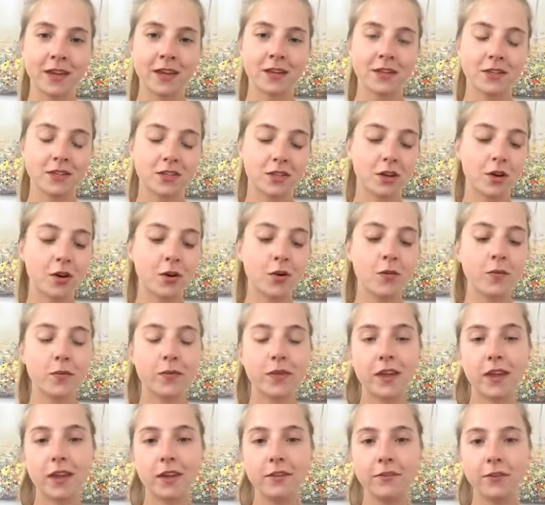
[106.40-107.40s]
so
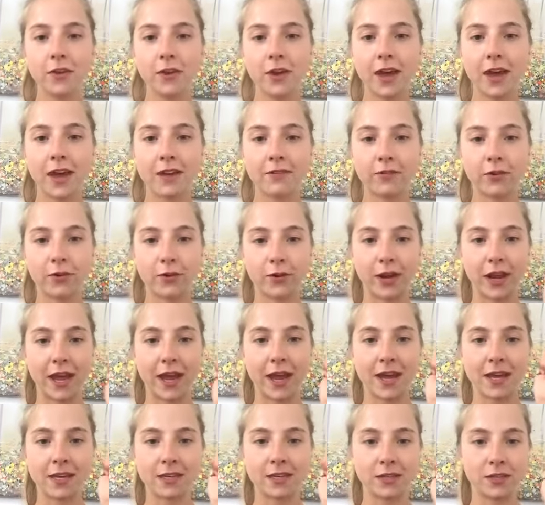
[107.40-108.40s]
if you have your
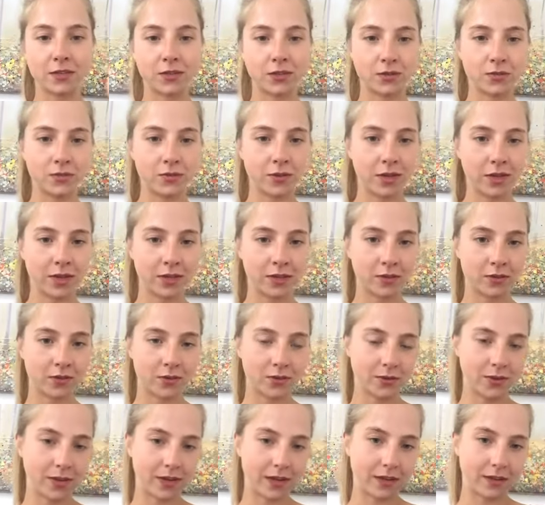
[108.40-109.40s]
hand and you
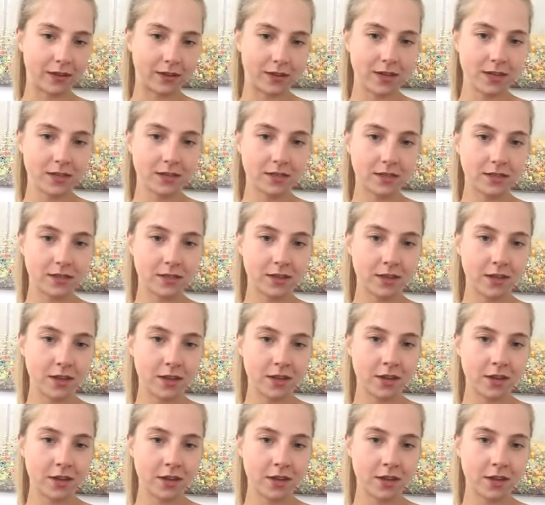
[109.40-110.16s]
do like this,